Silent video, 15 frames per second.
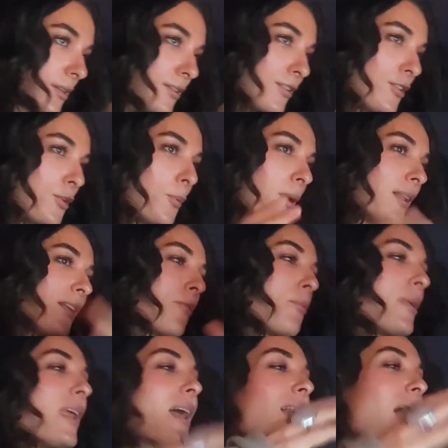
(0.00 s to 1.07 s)
You will
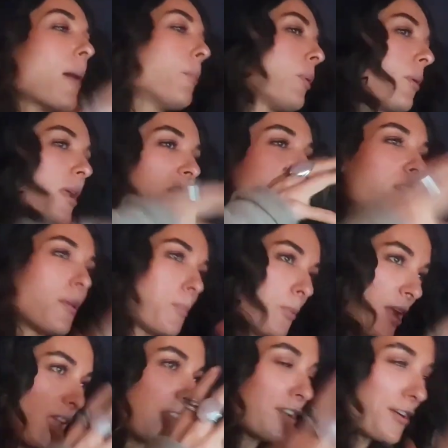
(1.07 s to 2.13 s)
re-elaborate the
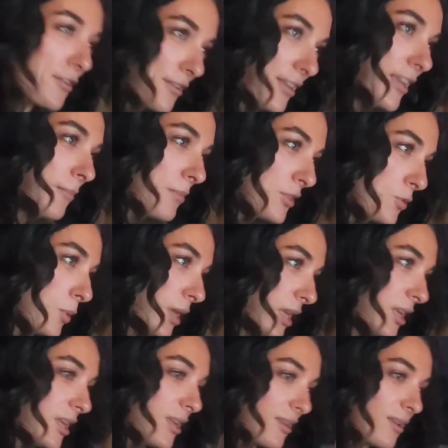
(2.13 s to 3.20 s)
prayer in
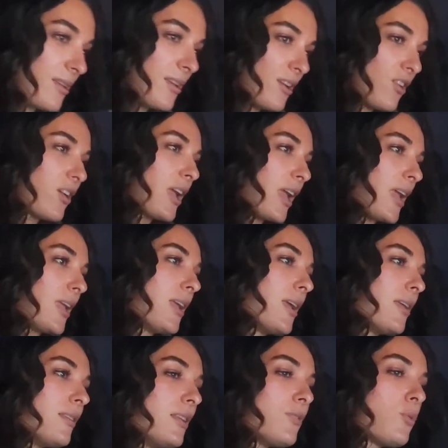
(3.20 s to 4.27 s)
between.
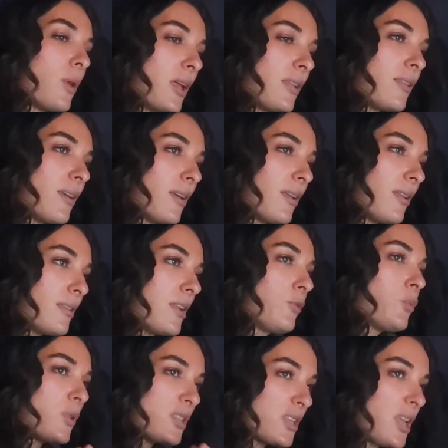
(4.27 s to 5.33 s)
Okay? Del
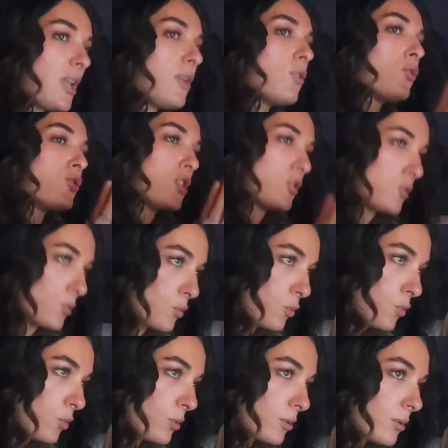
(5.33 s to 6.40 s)
tuo seno,
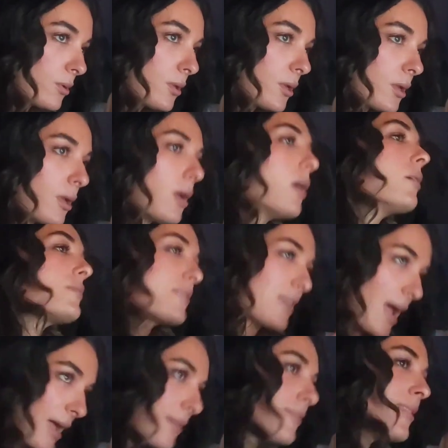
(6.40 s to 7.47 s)
Gesù.
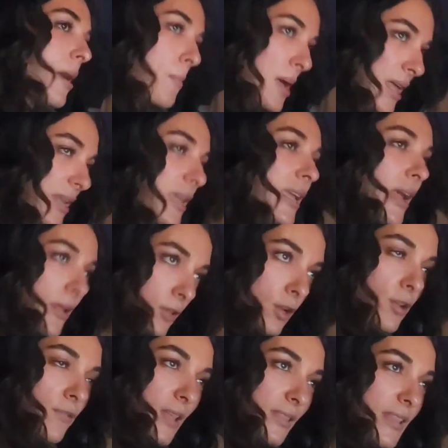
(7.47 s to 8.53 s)
Santa Maria,
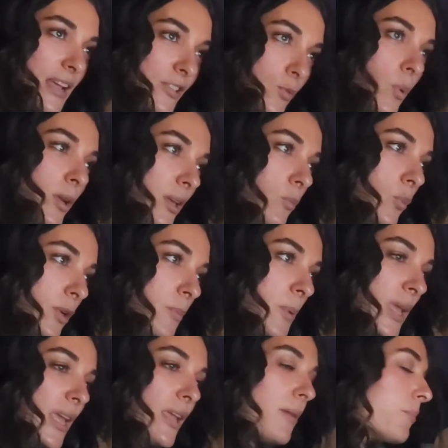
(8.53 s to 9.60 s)
no, that's what it would
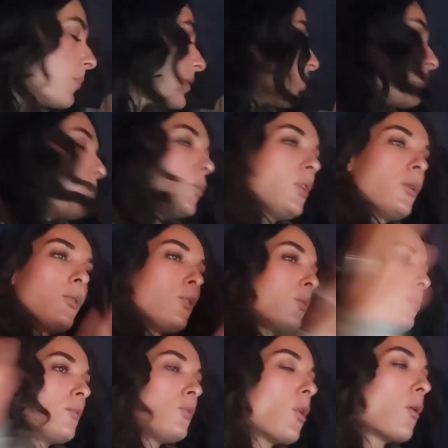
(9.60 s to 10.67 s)
be. But
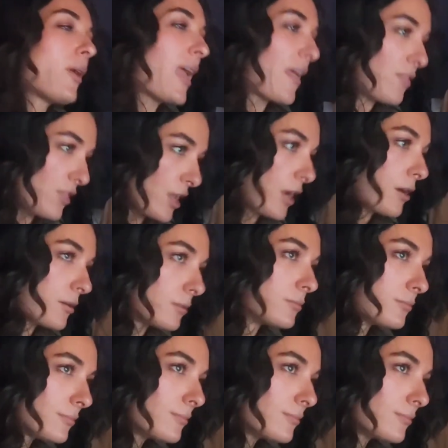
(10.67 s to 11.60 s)
you don't get there.